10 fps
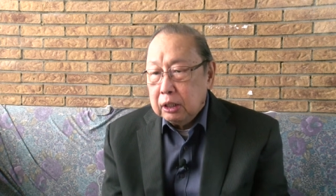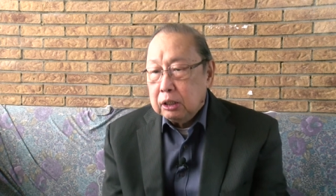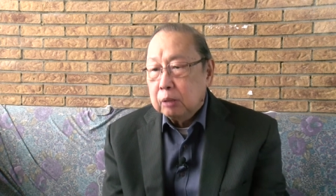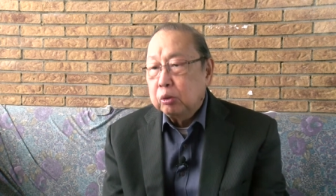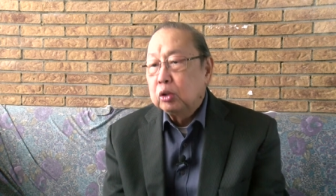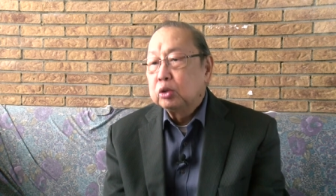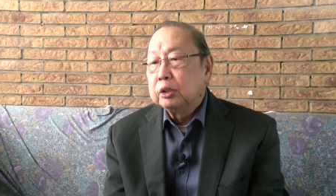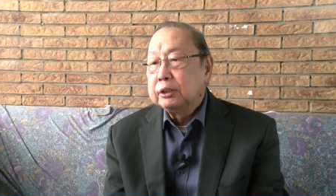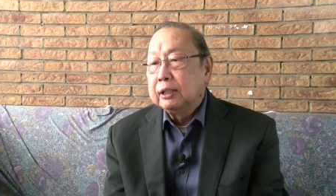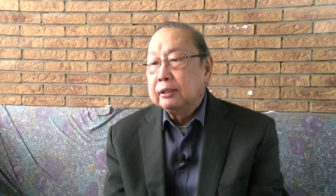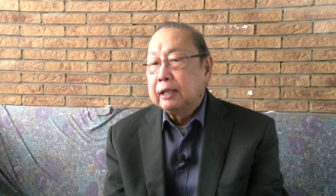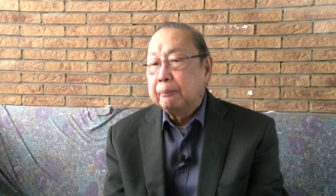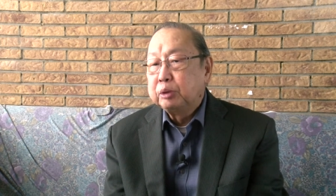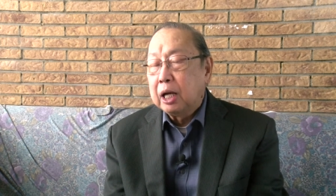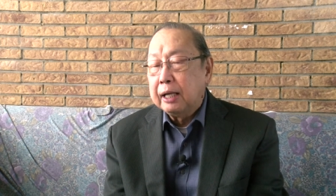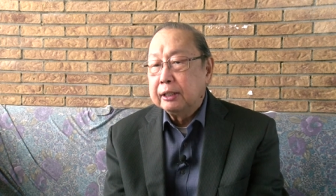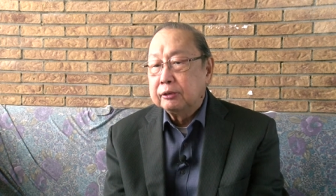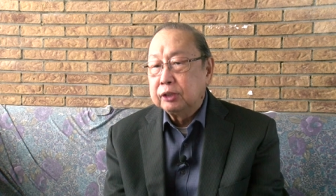The bourgeoisie adopts higher